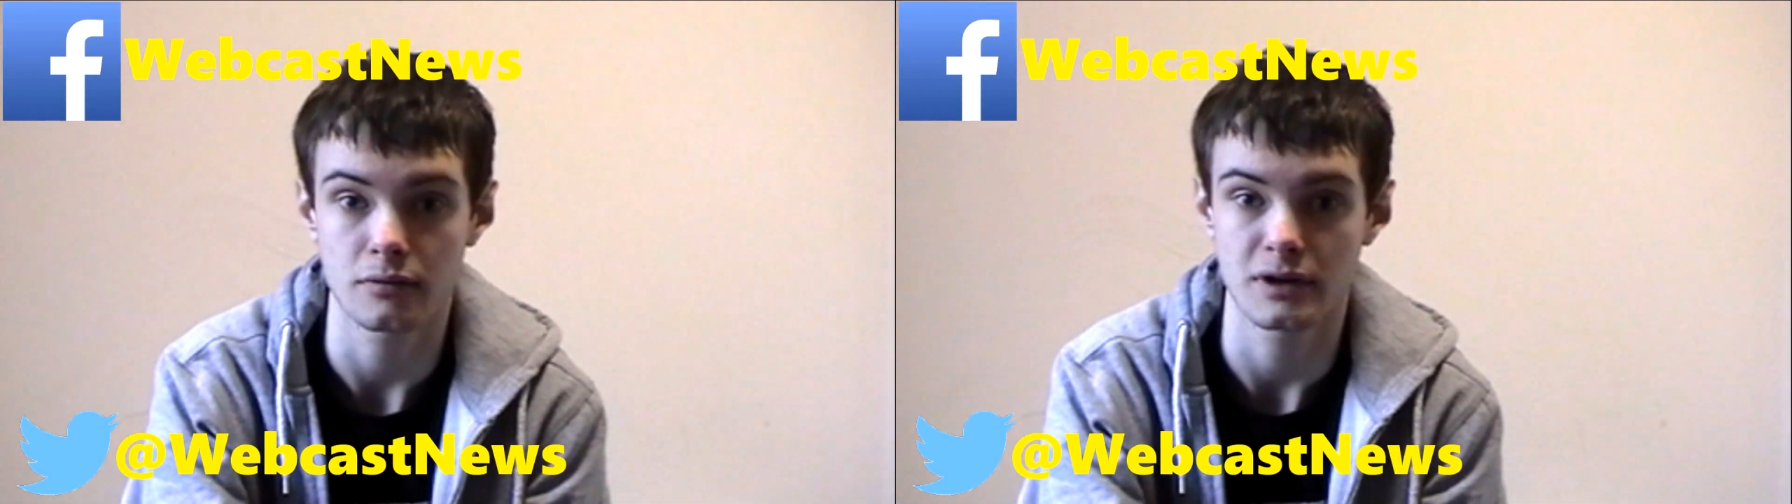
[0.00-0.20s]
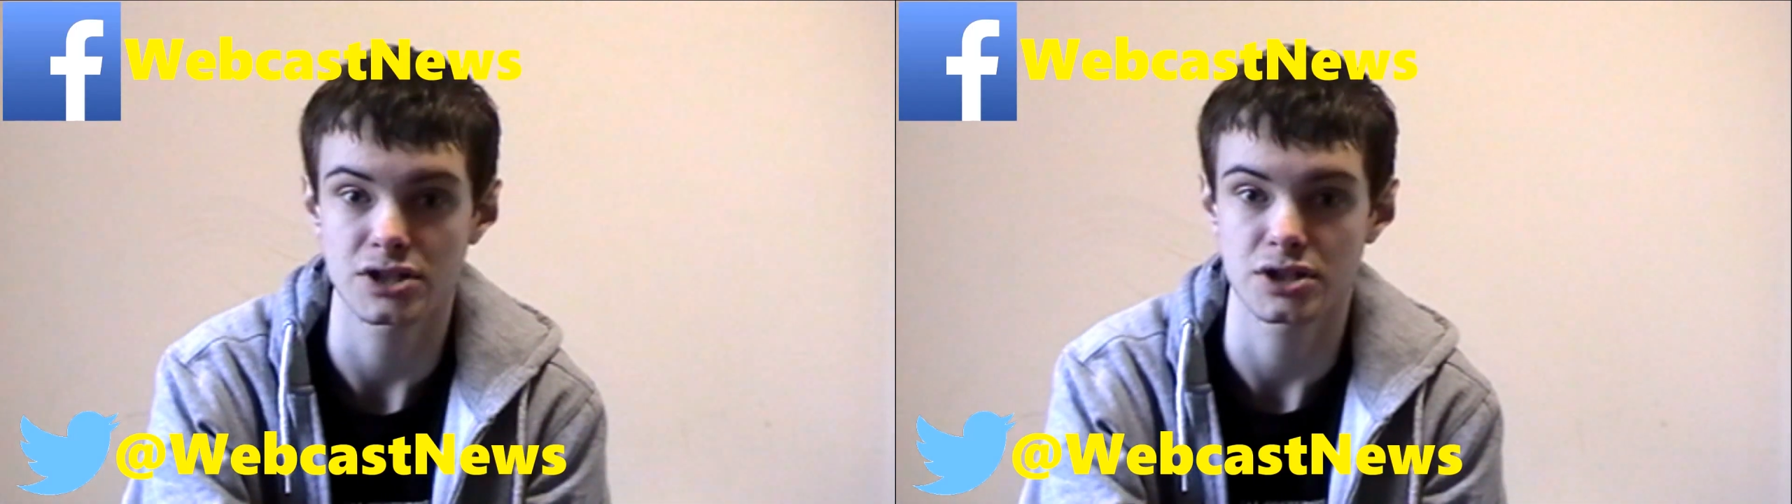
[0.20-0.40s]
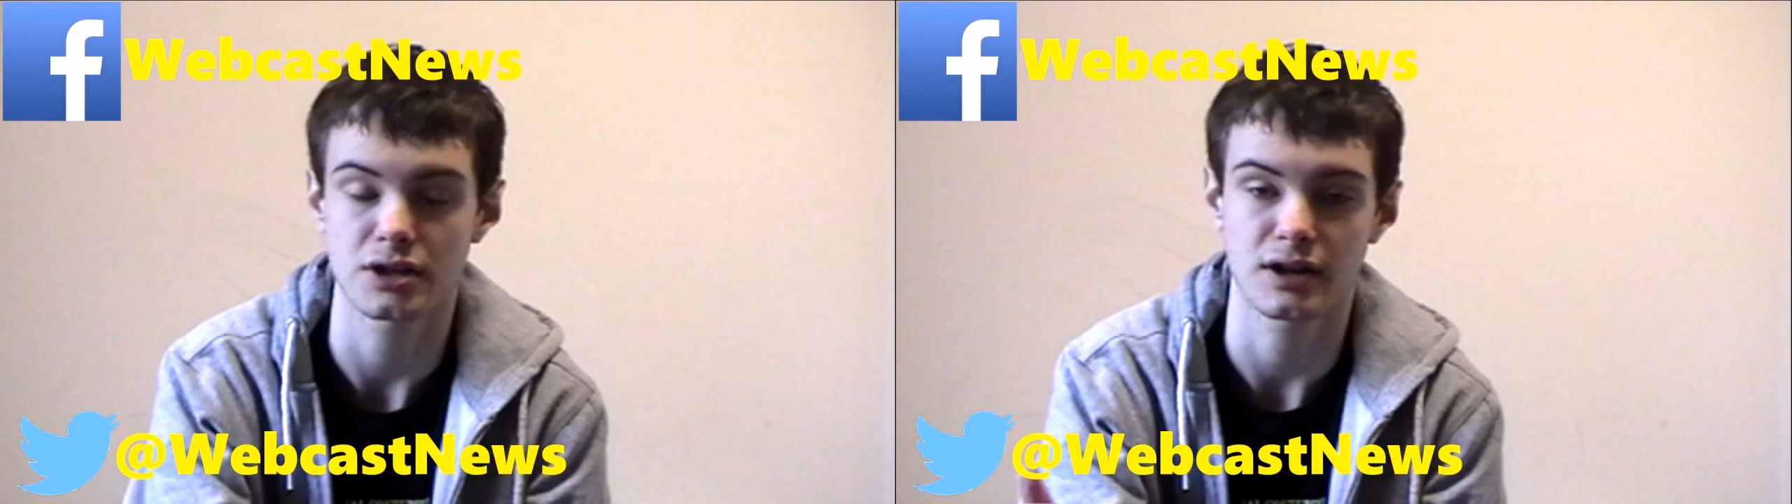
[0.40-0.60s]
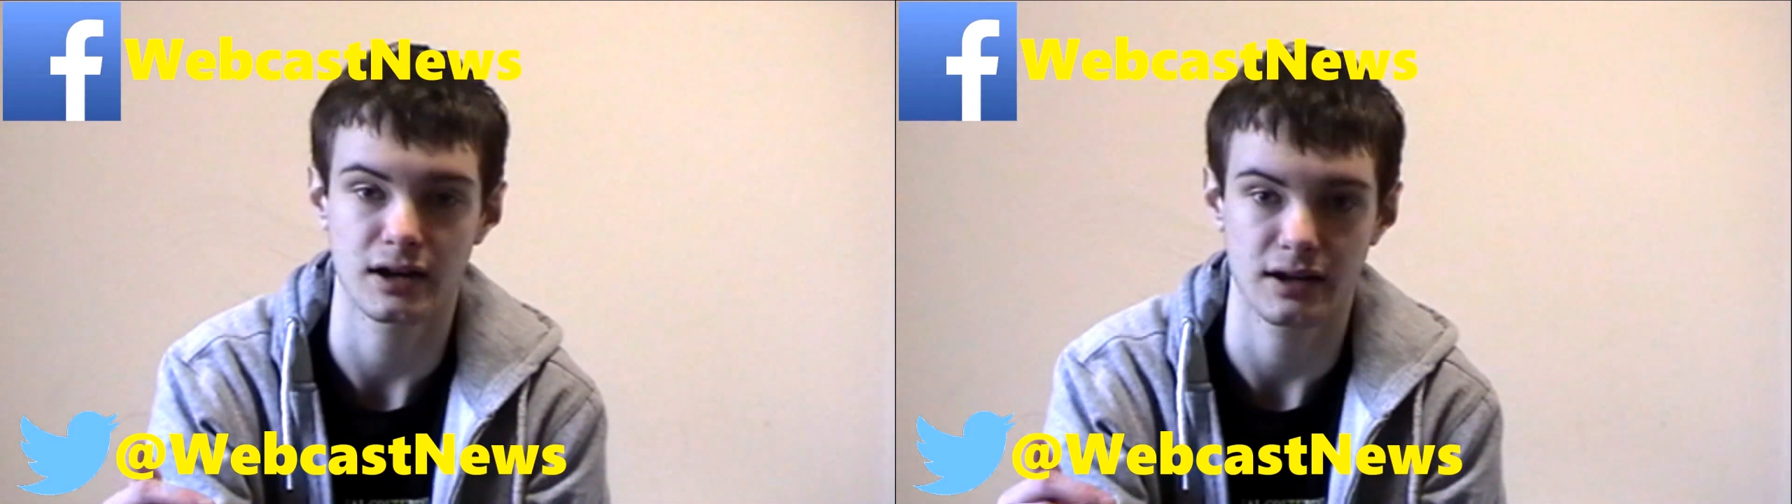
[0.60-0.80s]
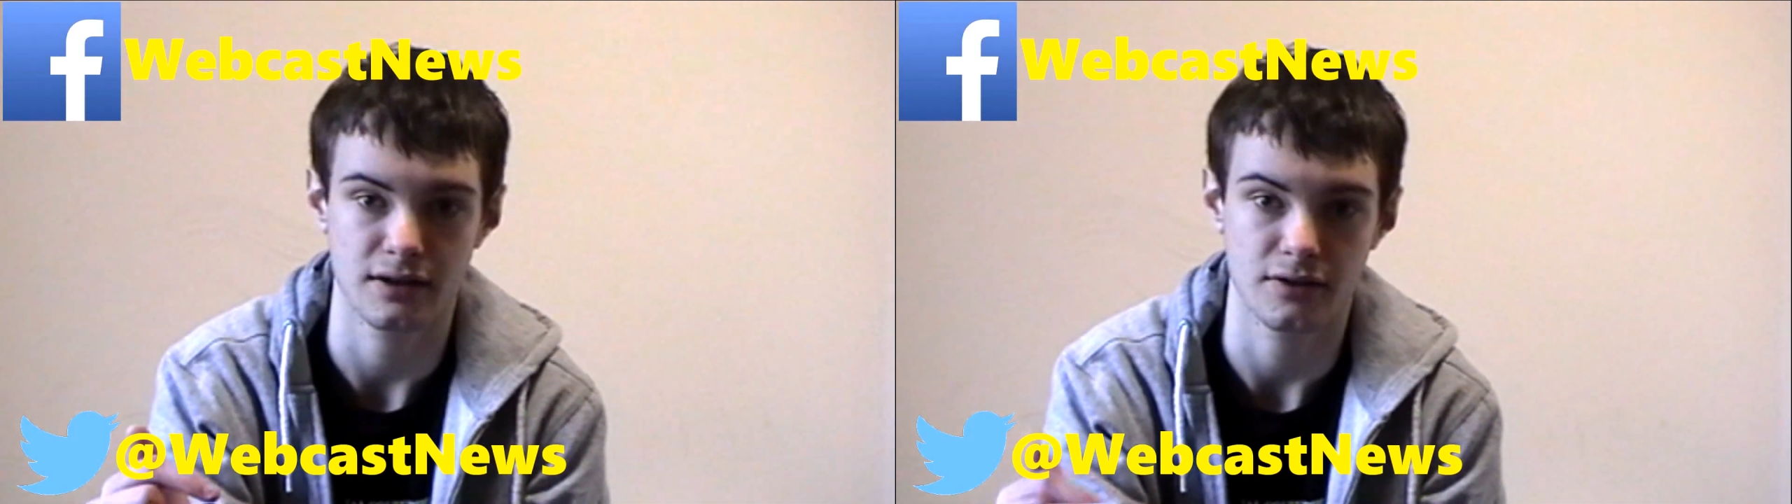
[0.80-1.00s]
make sure you go
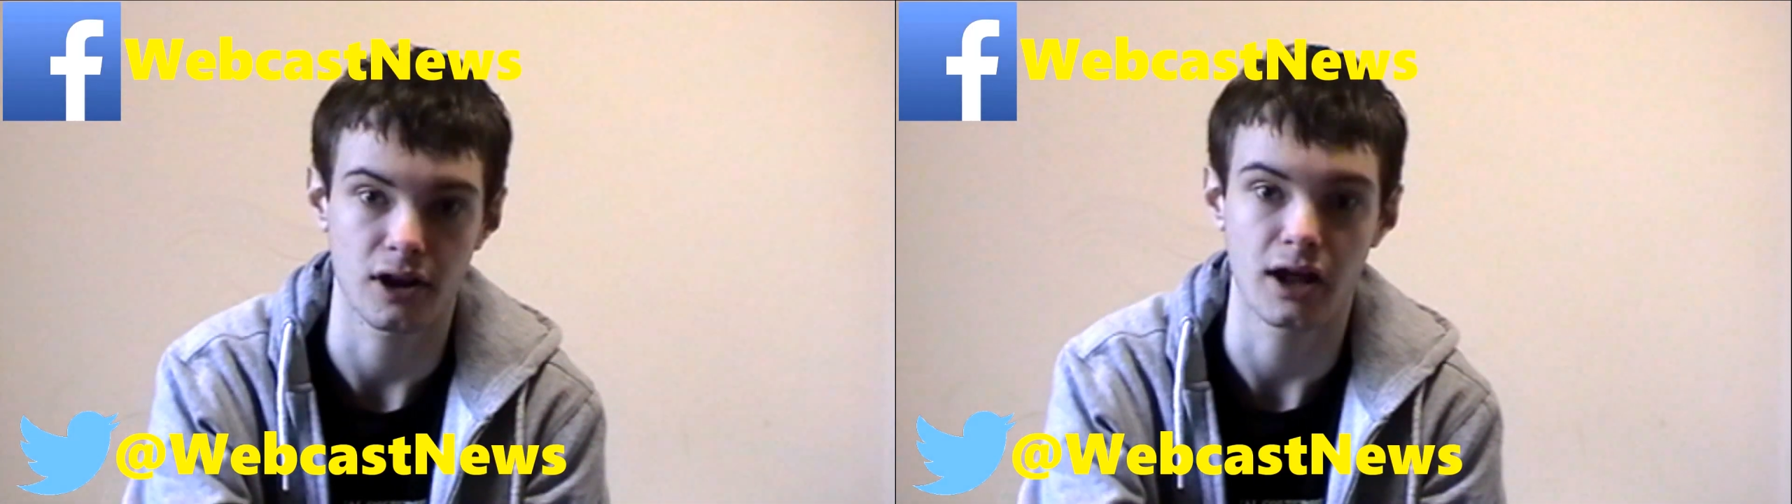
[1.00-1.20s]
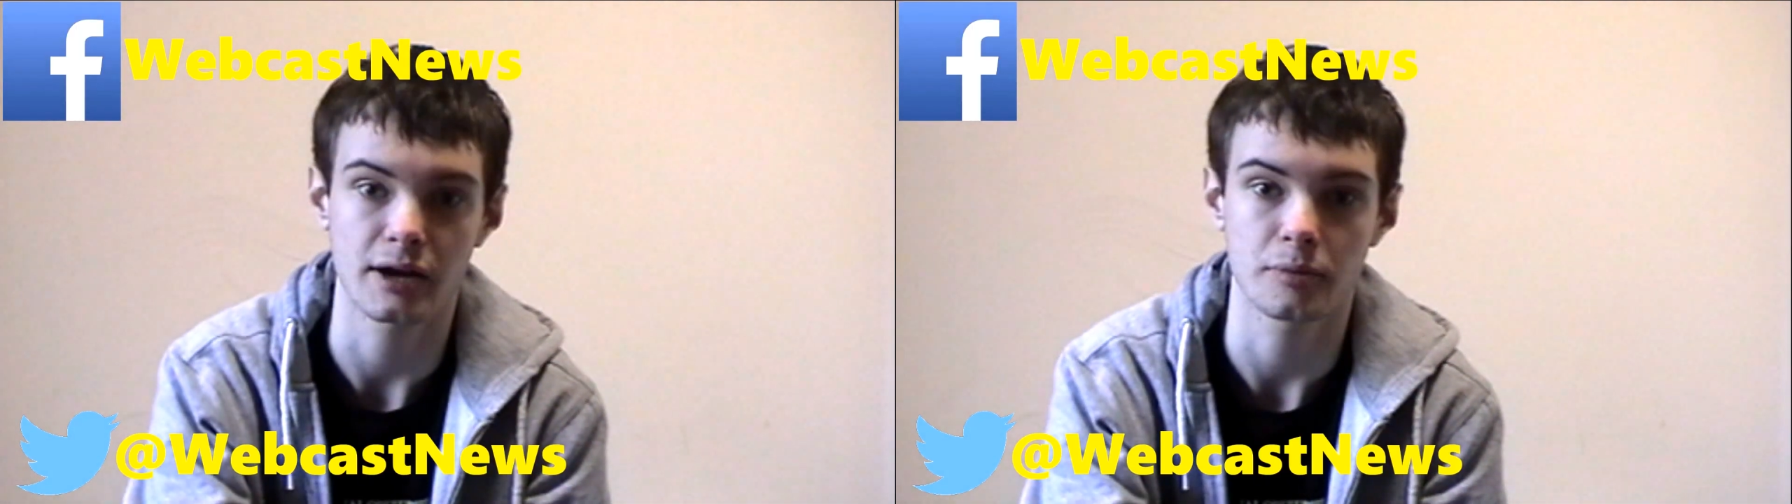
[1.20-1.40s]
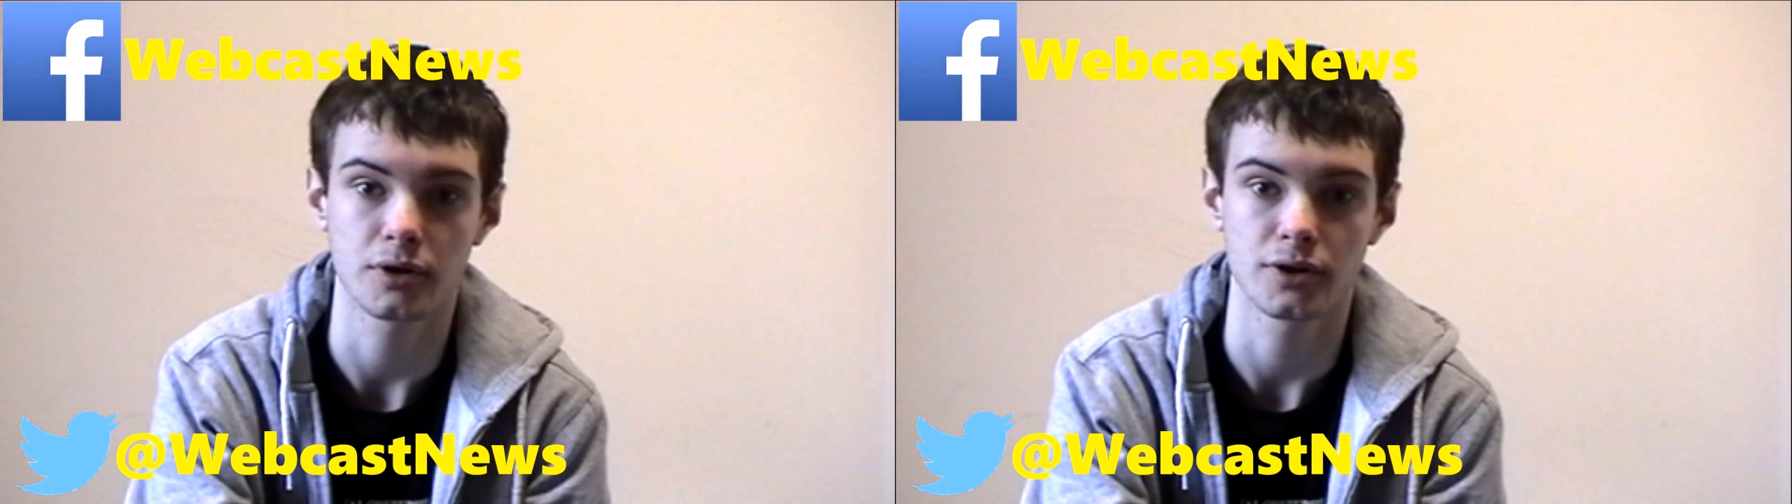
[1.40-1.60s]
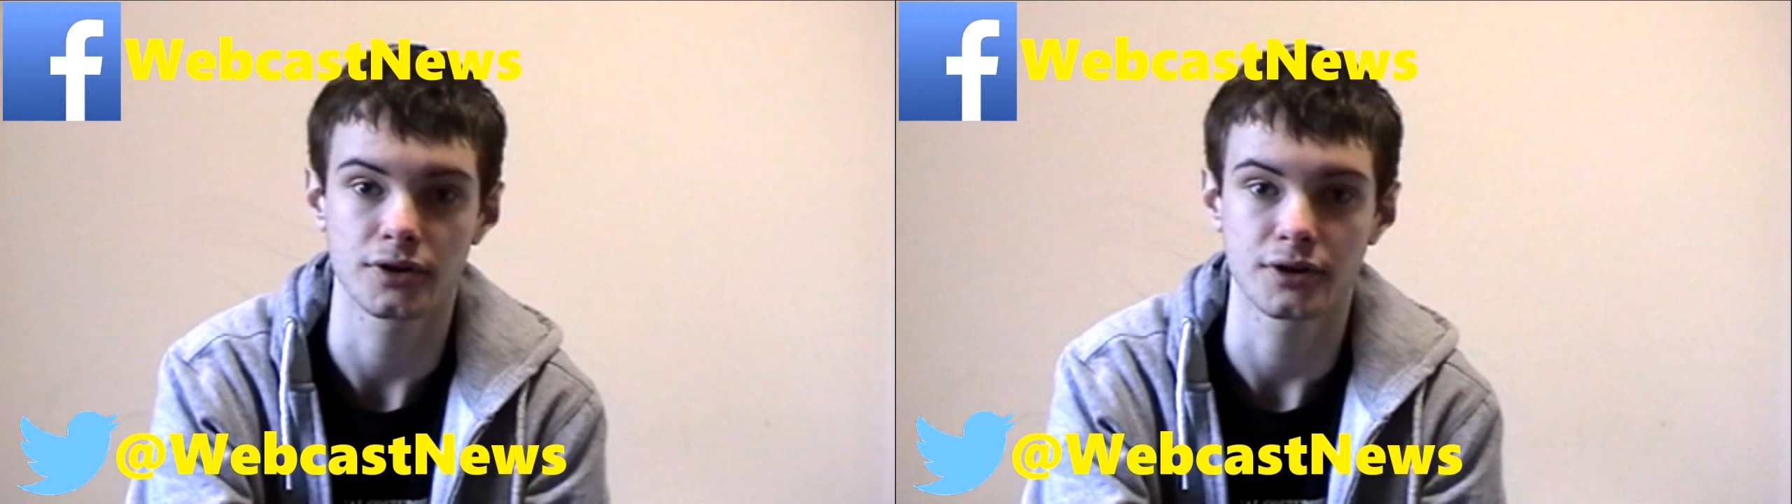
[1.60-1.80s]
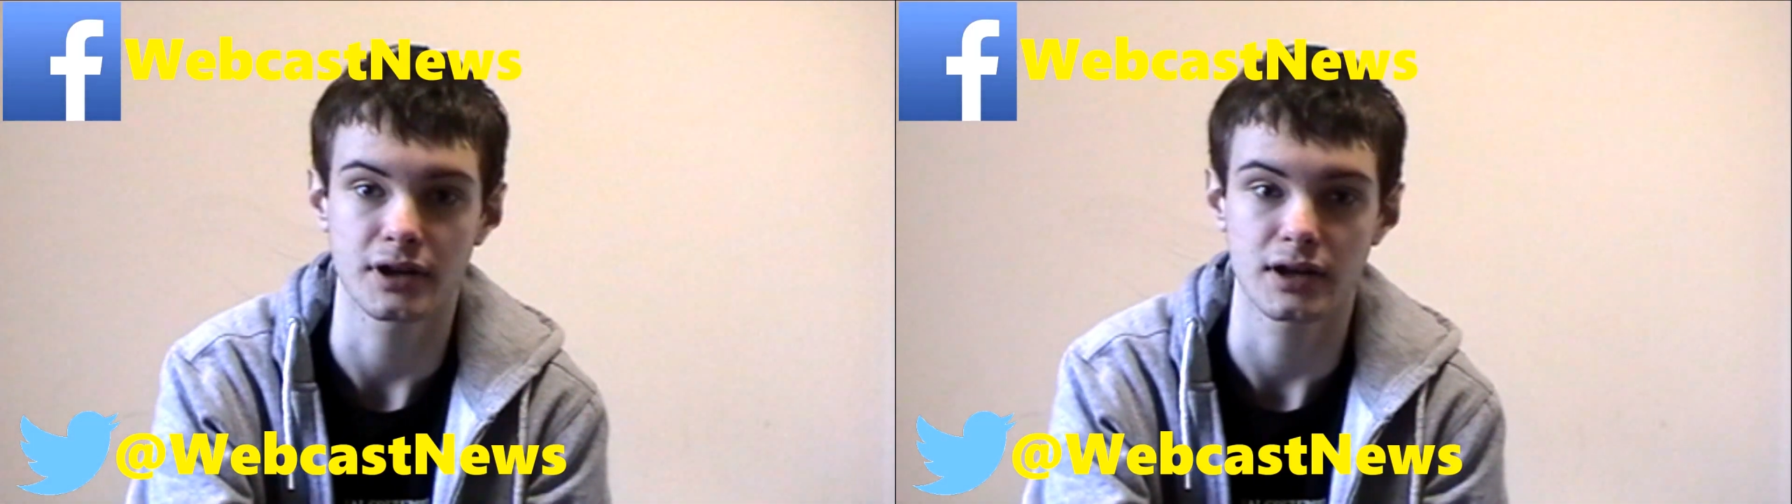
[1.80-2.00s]
down and hit the like button.